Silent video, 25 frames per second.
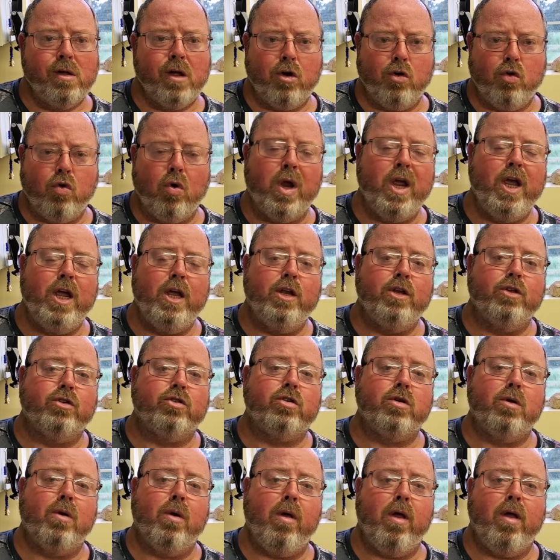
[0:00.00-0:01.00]

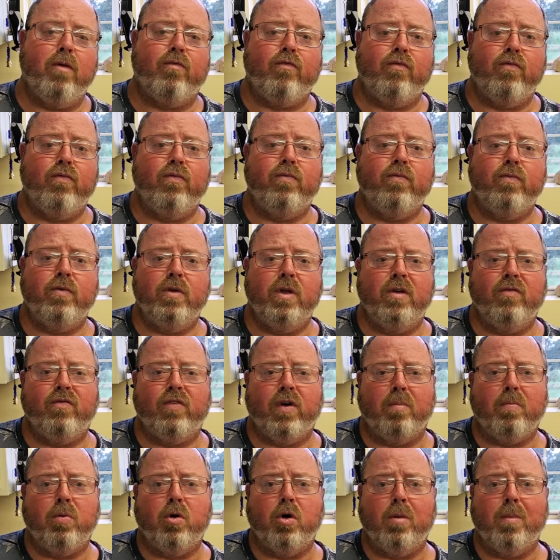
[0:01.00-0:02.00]
greens, if
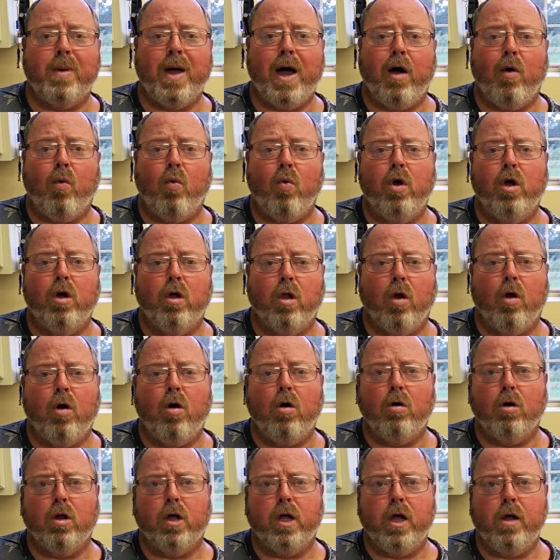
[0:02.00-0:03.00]
I put them out real
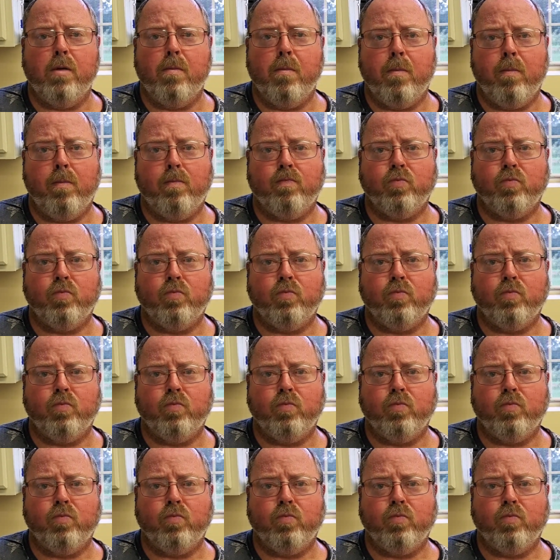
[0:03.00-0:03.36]
early,